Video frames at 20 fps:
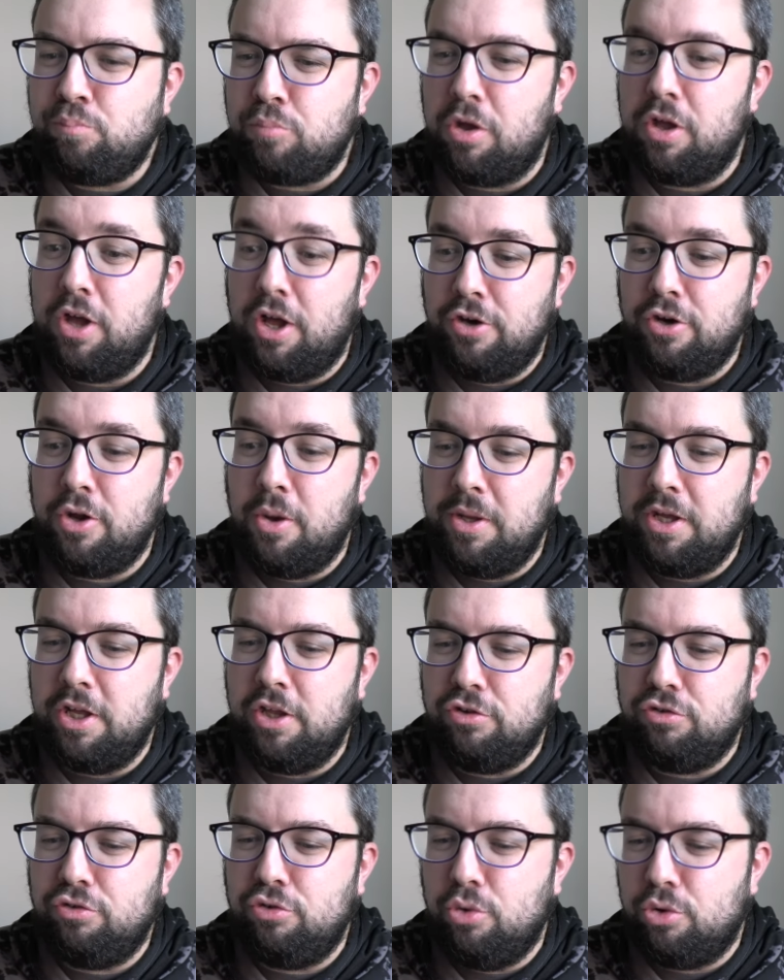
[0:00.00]
But yeah, knowing
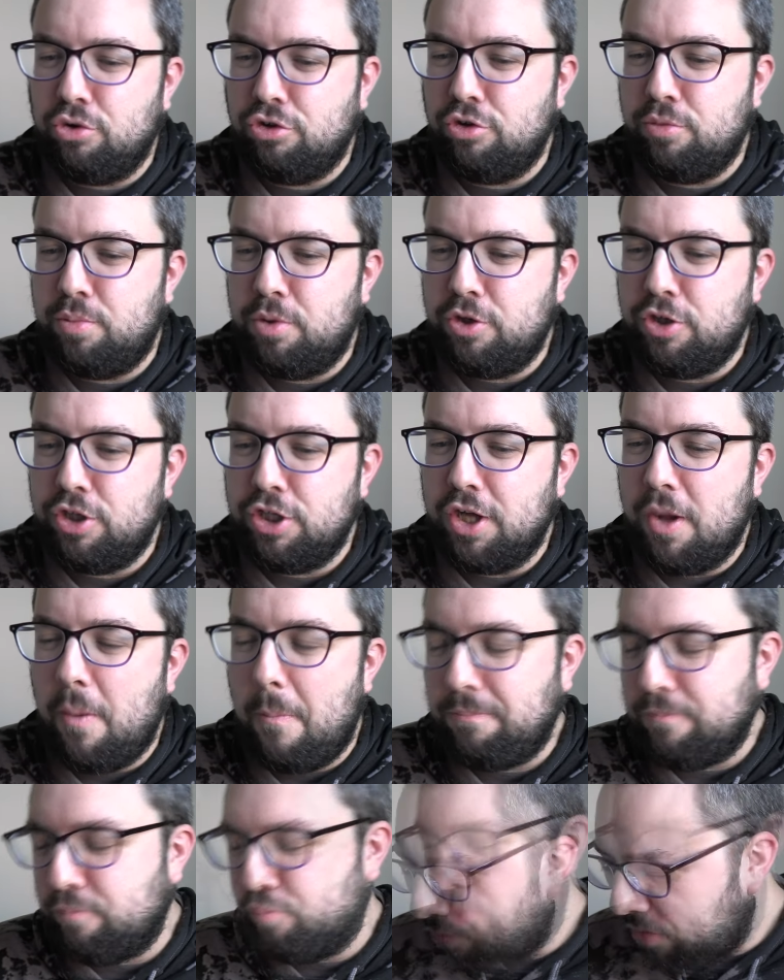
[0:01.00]
it's Yorkshire pudding,
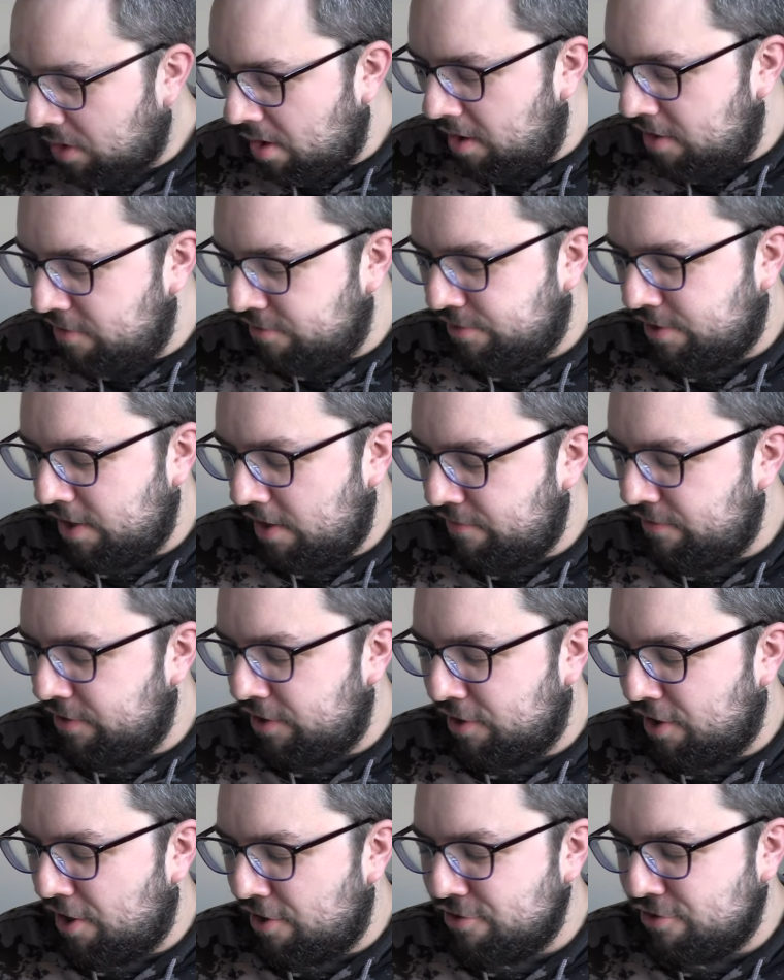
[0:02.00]
it
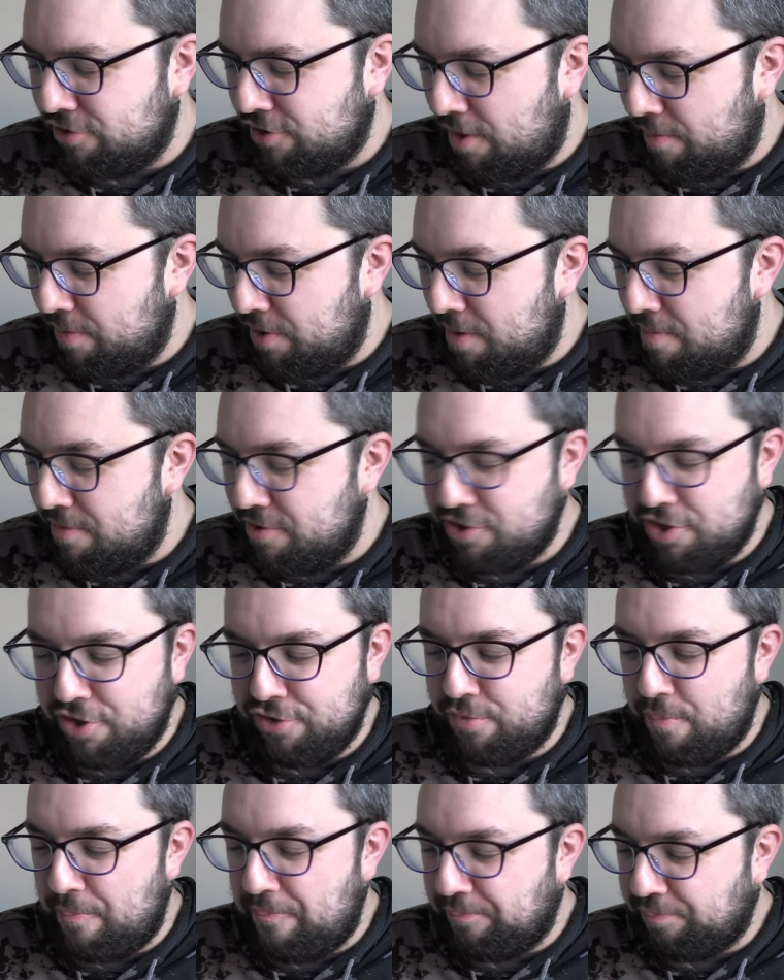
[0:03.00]
definitely conjures up the
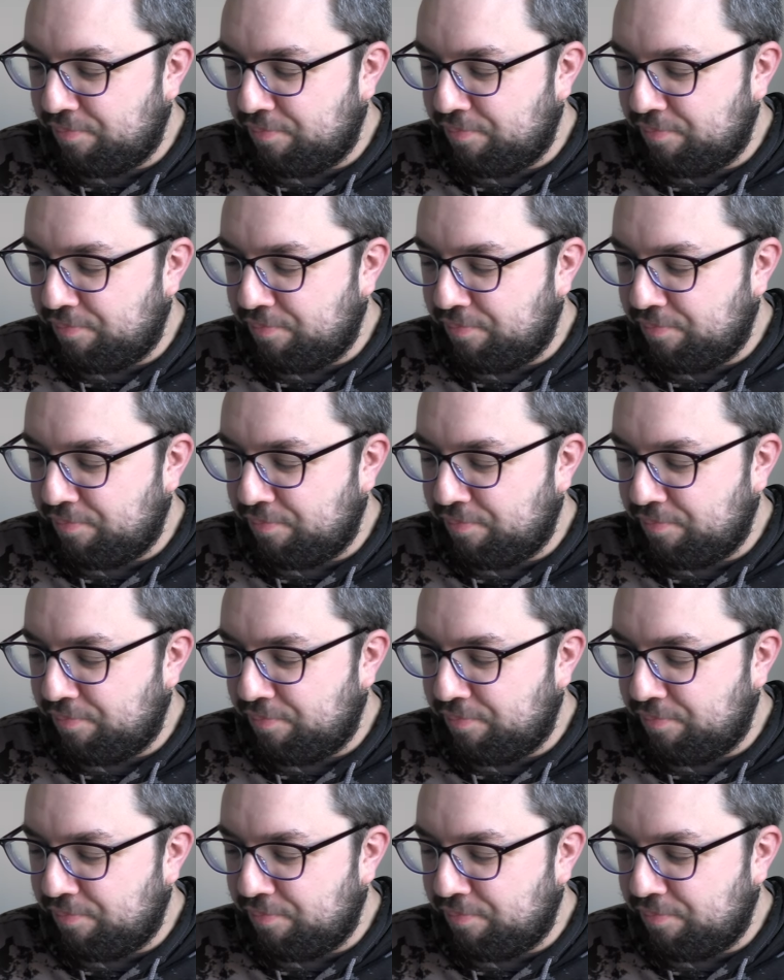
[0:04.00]
images.